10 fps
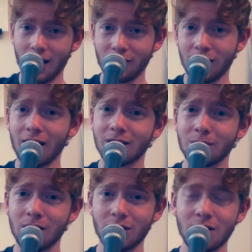I forgot to
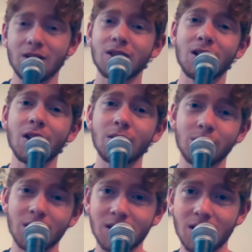mention, the other
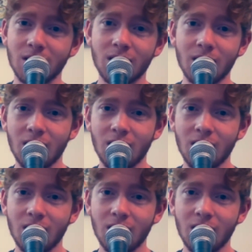reason